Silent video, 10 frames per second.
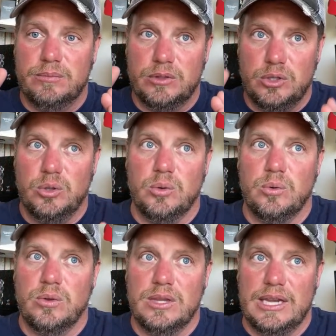
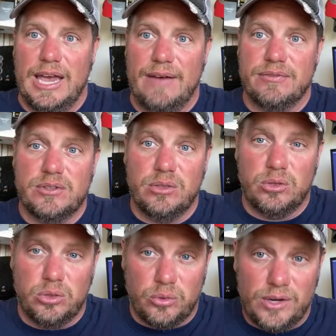do the F
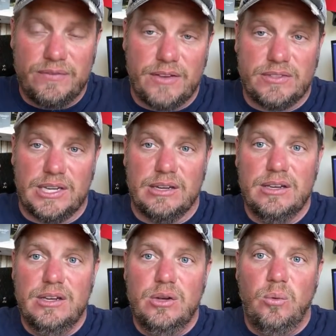three fifty
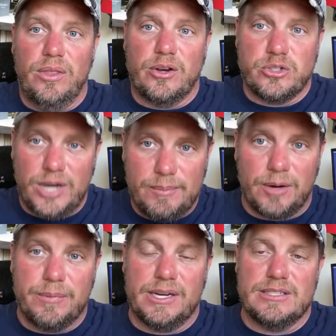with a Tremor
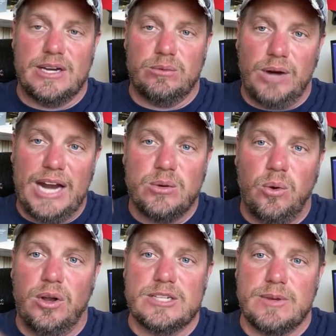because that ride
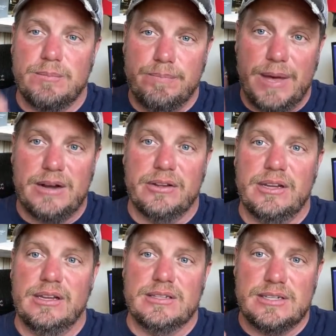quality would be better
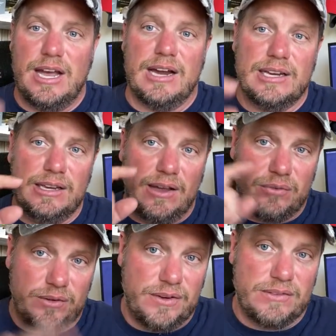than the stock F
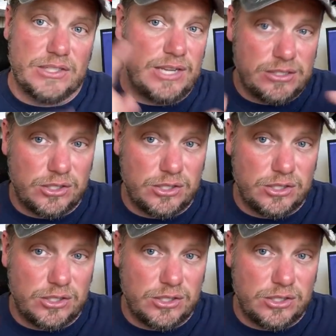three fifty. So that's a